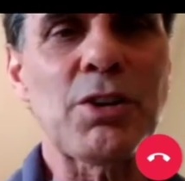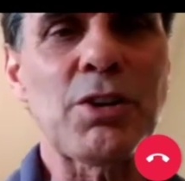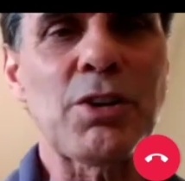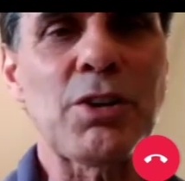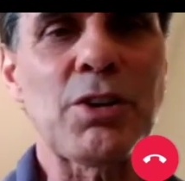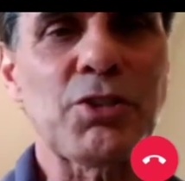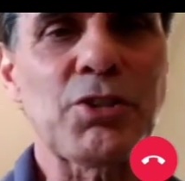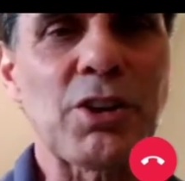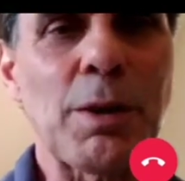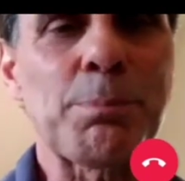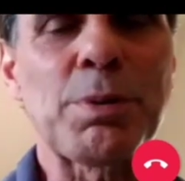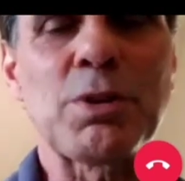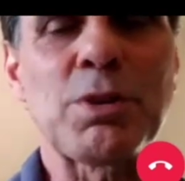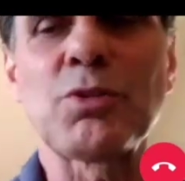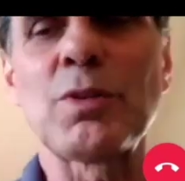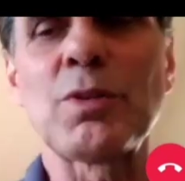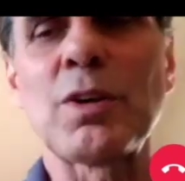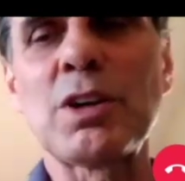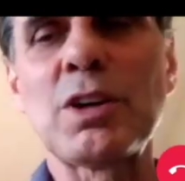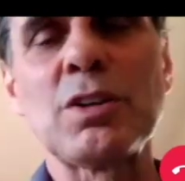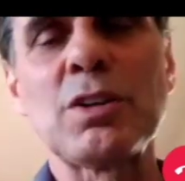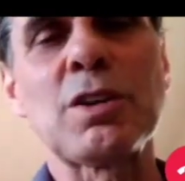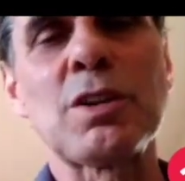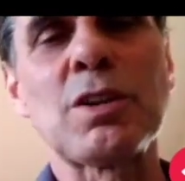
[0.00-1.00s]
A press
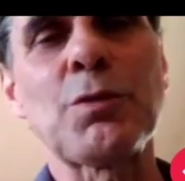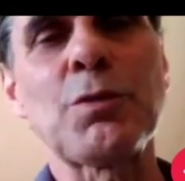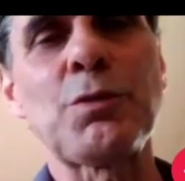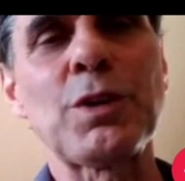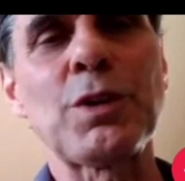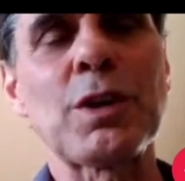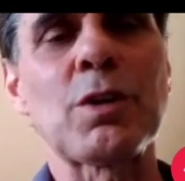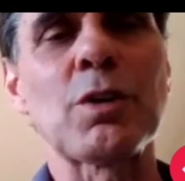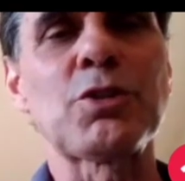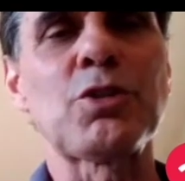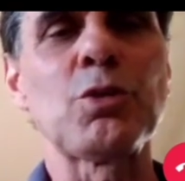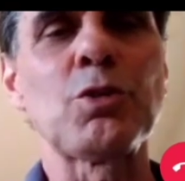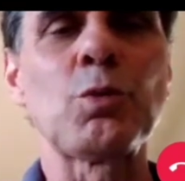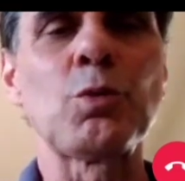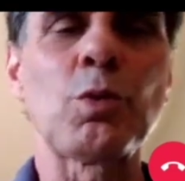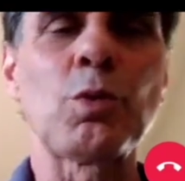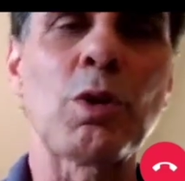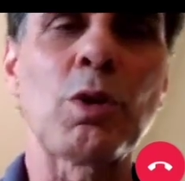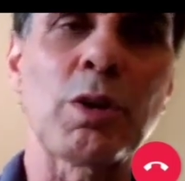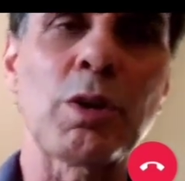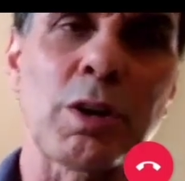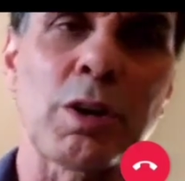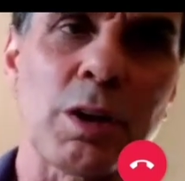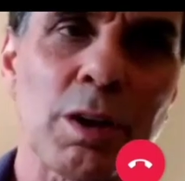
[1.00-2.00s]
up is very
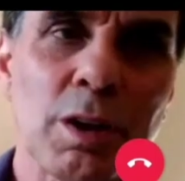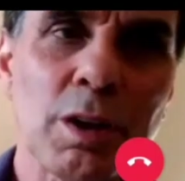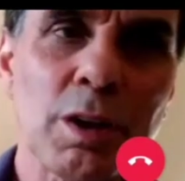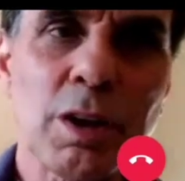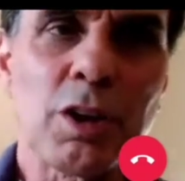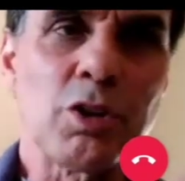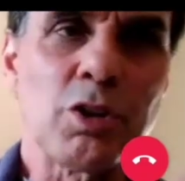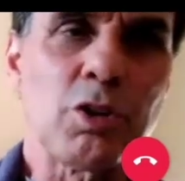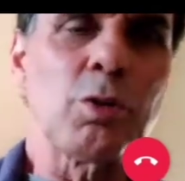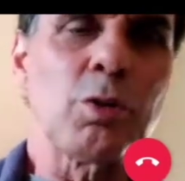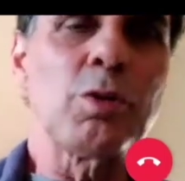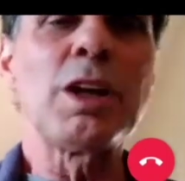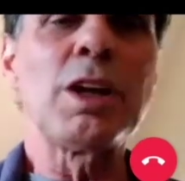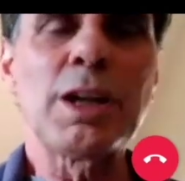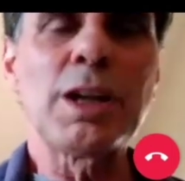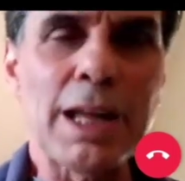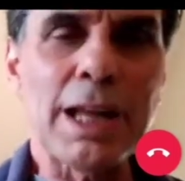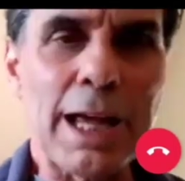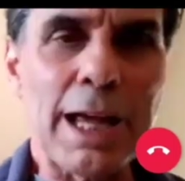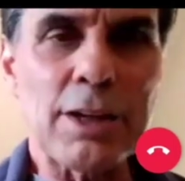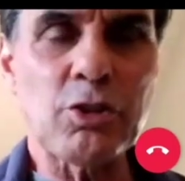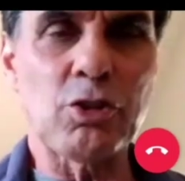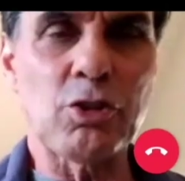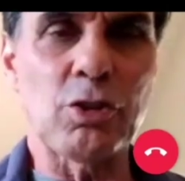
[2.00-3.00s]
difficult to work
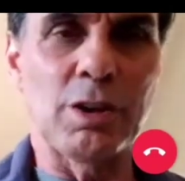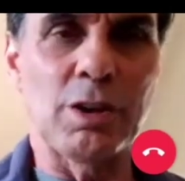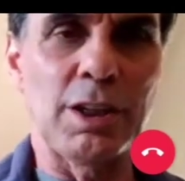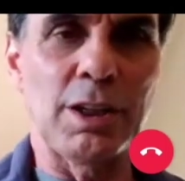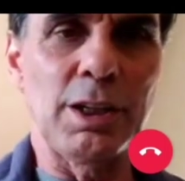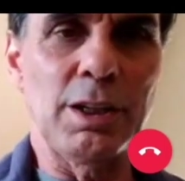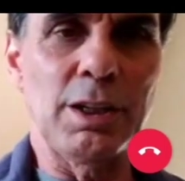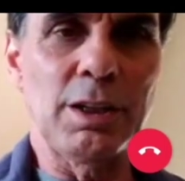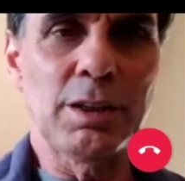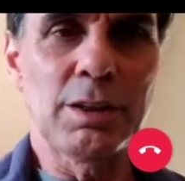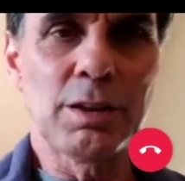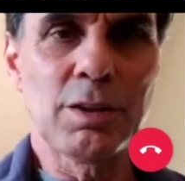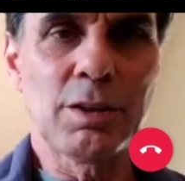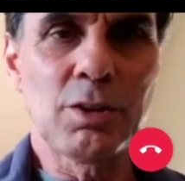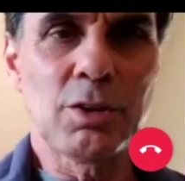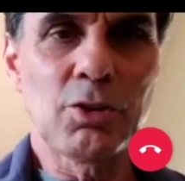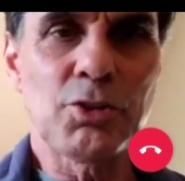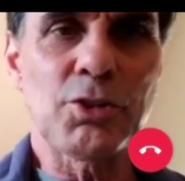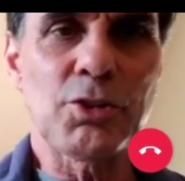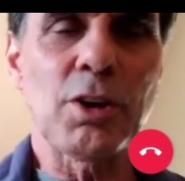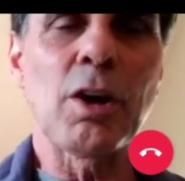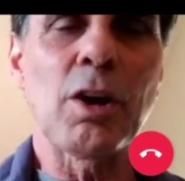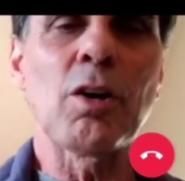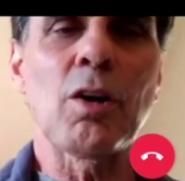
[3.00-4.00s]
unilaterally.
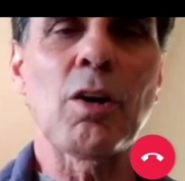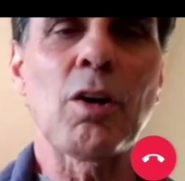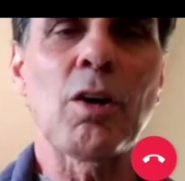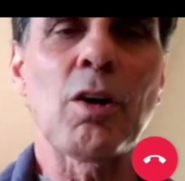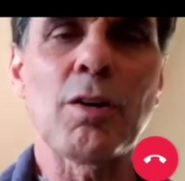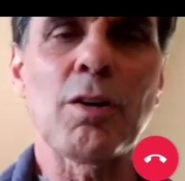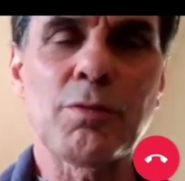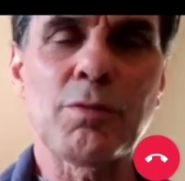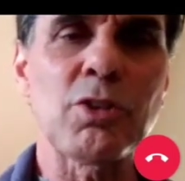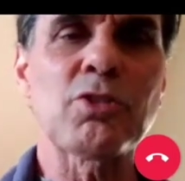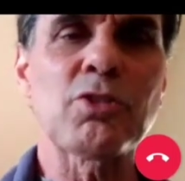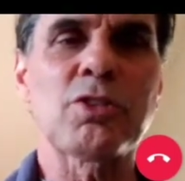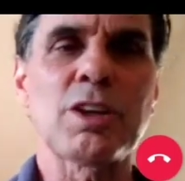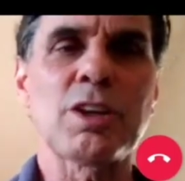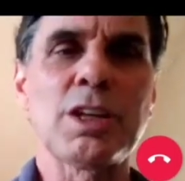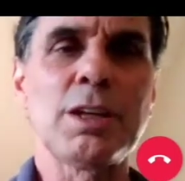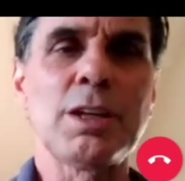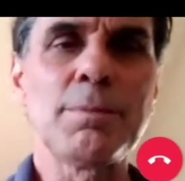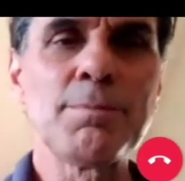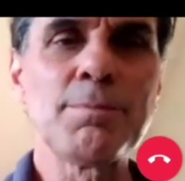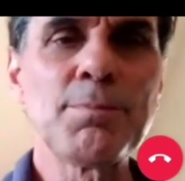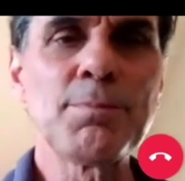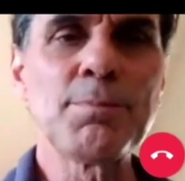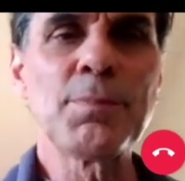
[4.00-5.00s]
So
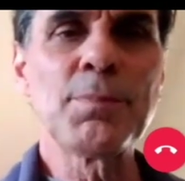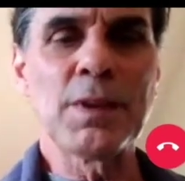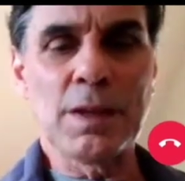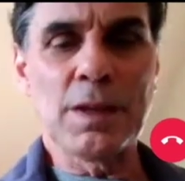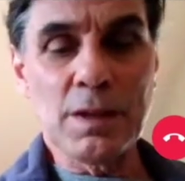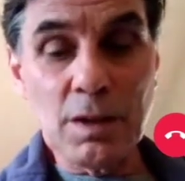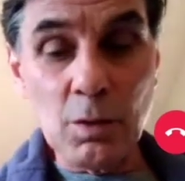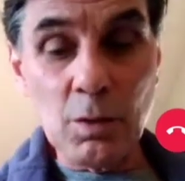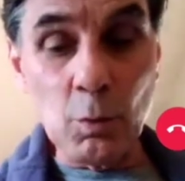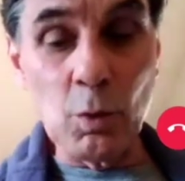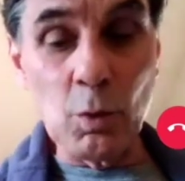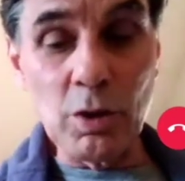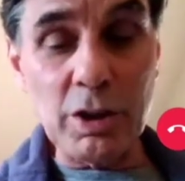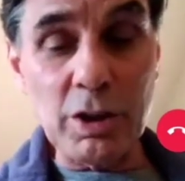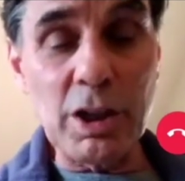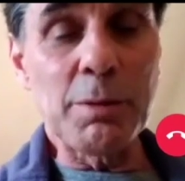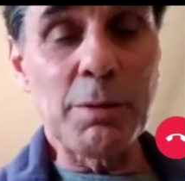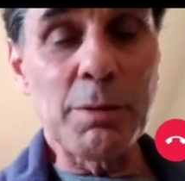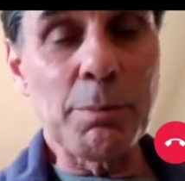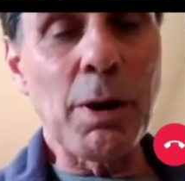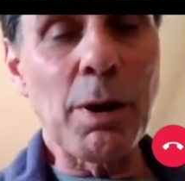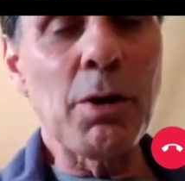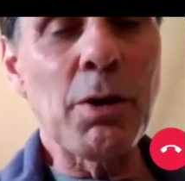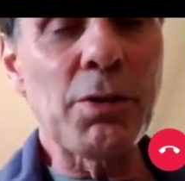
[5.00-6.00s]
obviously
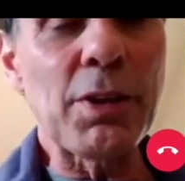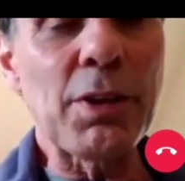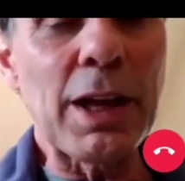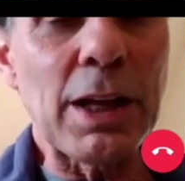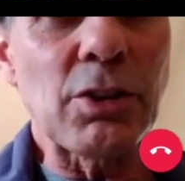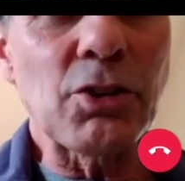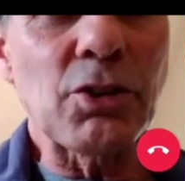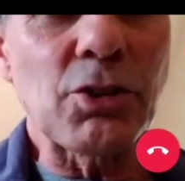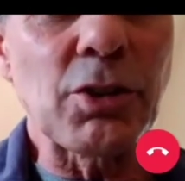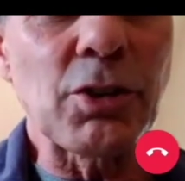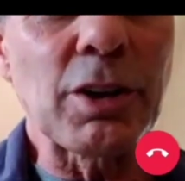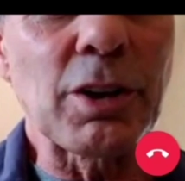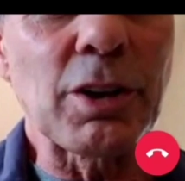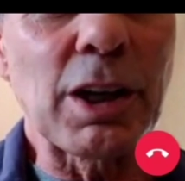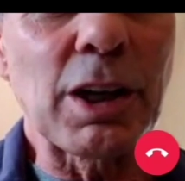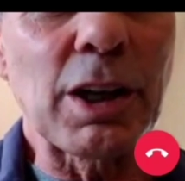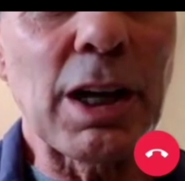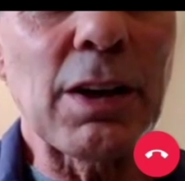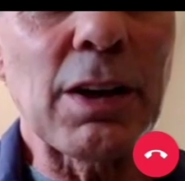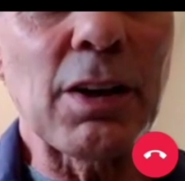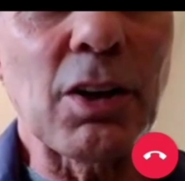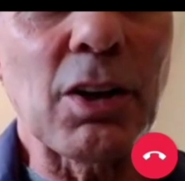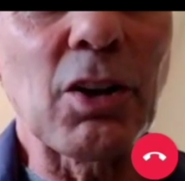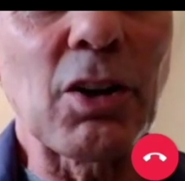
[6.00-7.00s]
working both
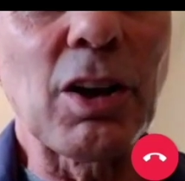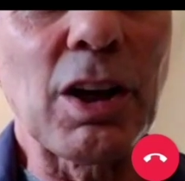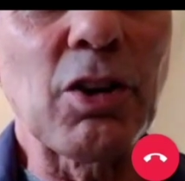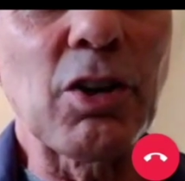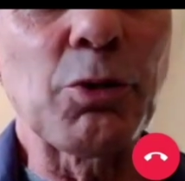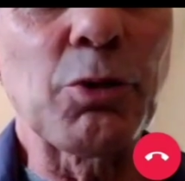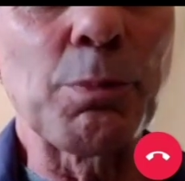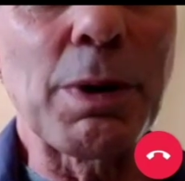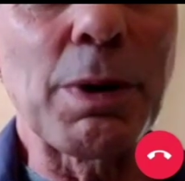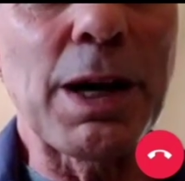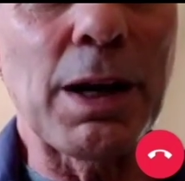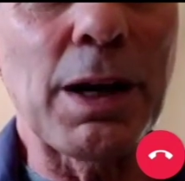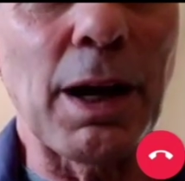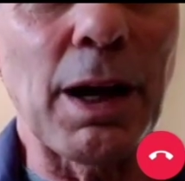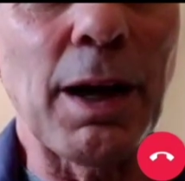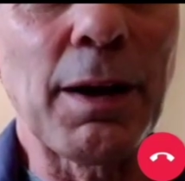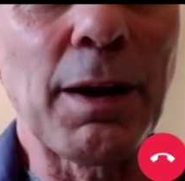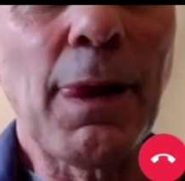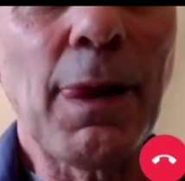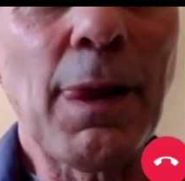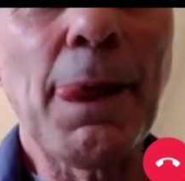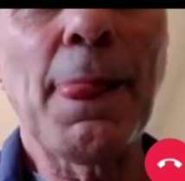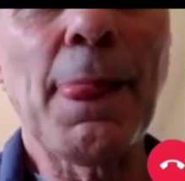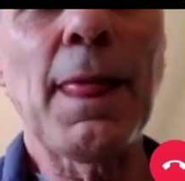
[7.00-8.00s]
hands together is
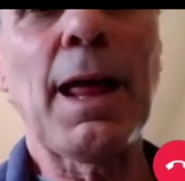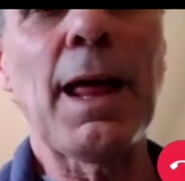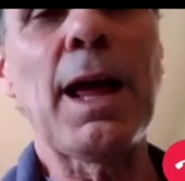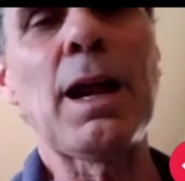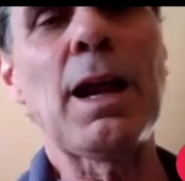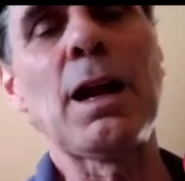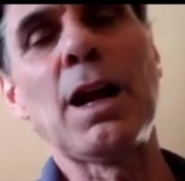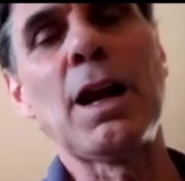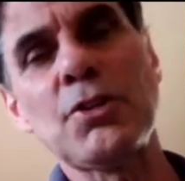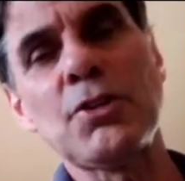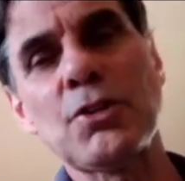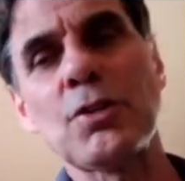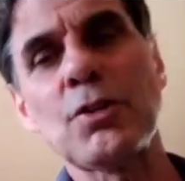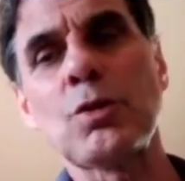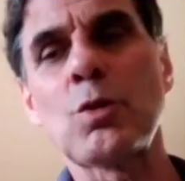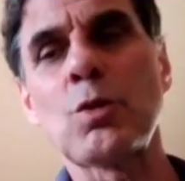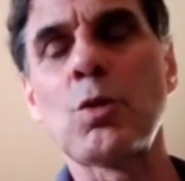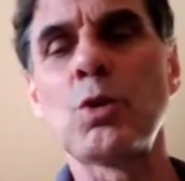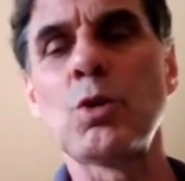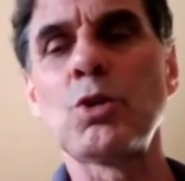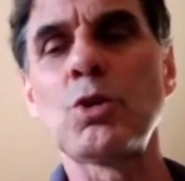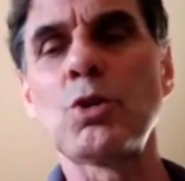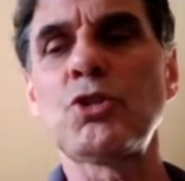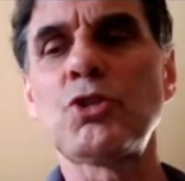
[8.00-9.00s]
better.
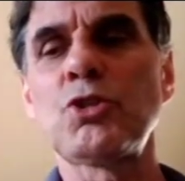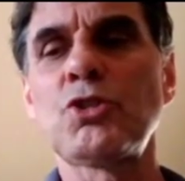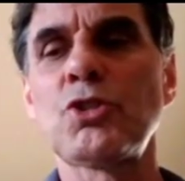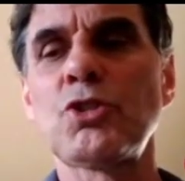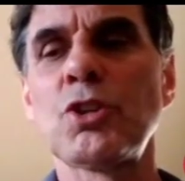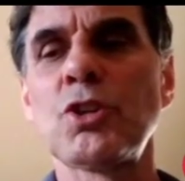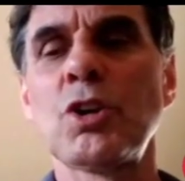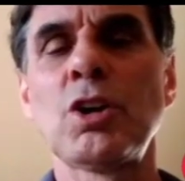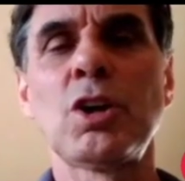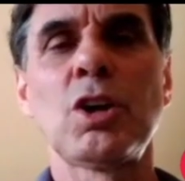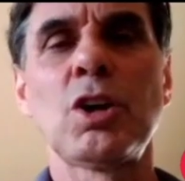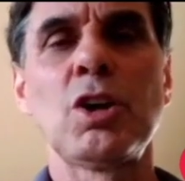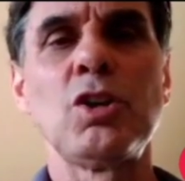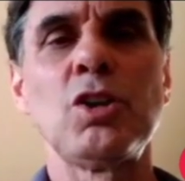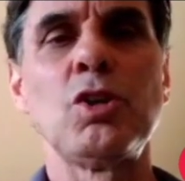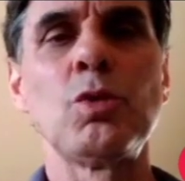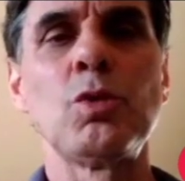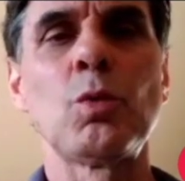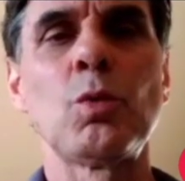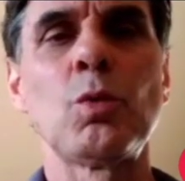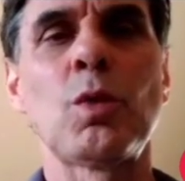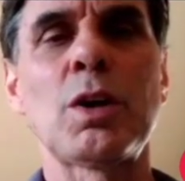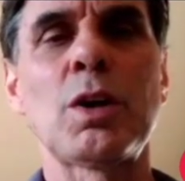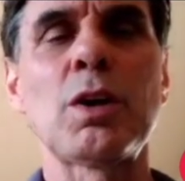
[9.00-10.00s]
Unless, of course,
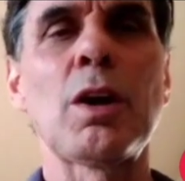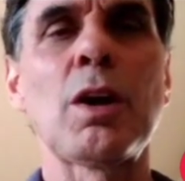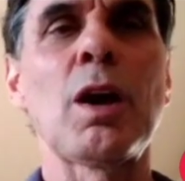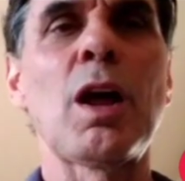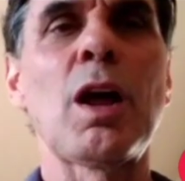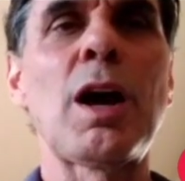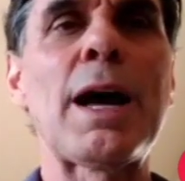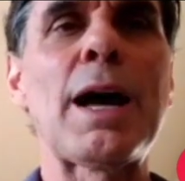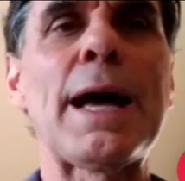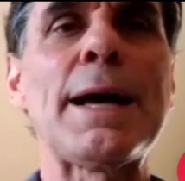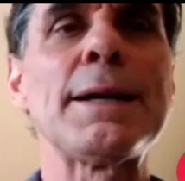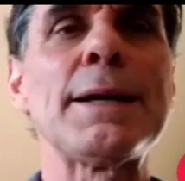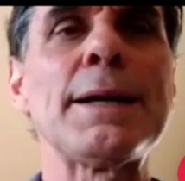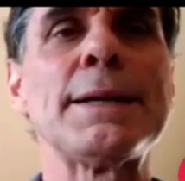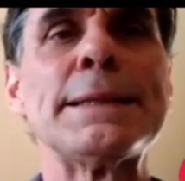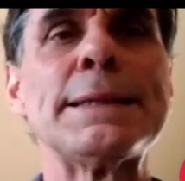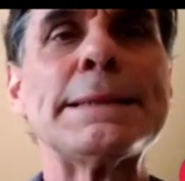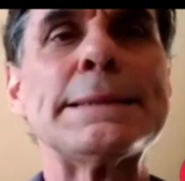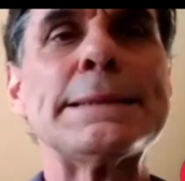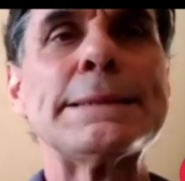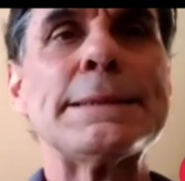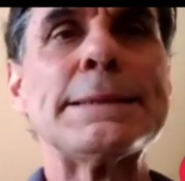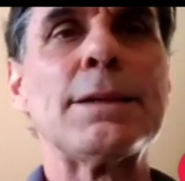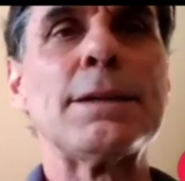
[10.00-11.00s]
you want to
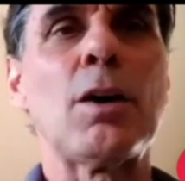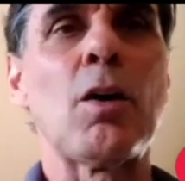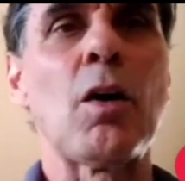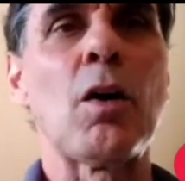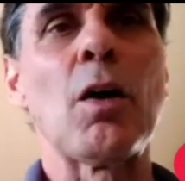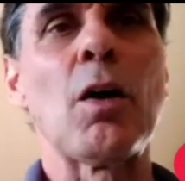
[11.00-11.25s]
lie